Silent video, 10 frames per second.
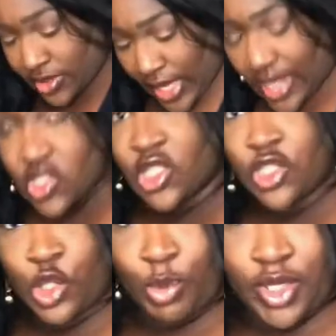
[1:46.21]
is actually
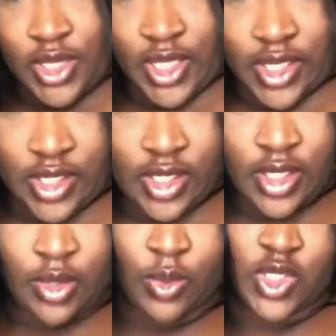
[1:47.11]
super thick,
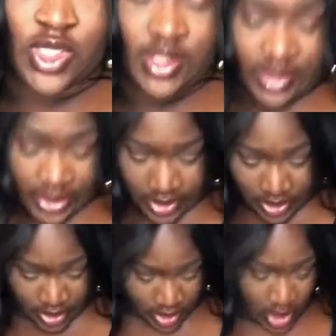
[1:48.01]
which is like
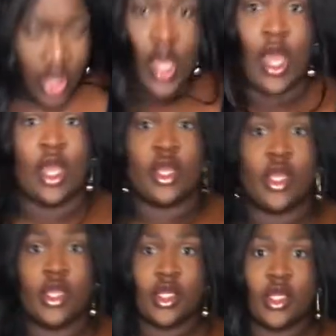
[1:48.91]

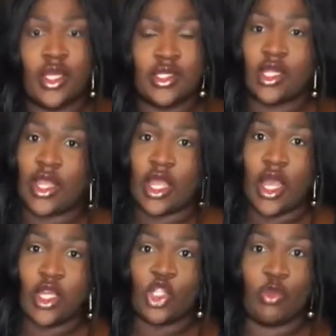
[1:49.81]
good because it like
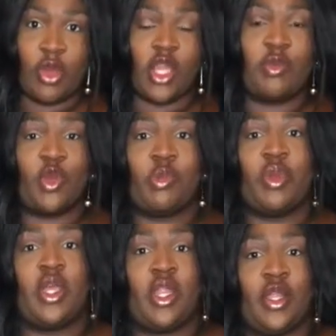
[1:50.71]
hugs your body more,
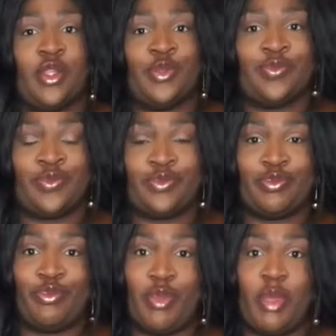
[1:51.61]
but
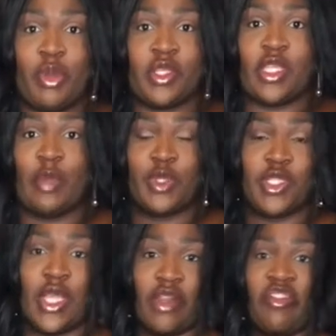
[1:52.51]
me personally, I'm
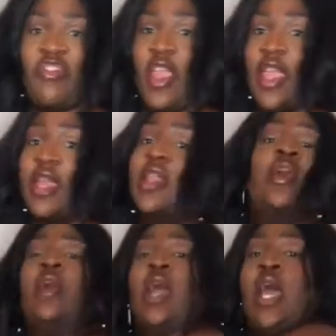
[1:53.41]
just not a
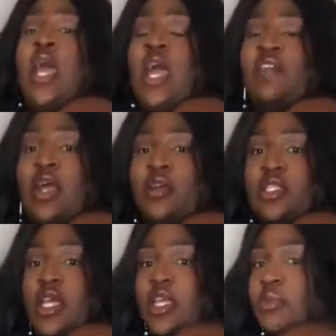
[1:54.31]
fan of how
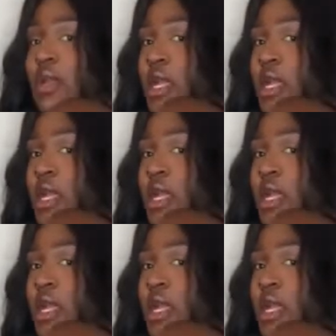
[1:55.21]
it's hugging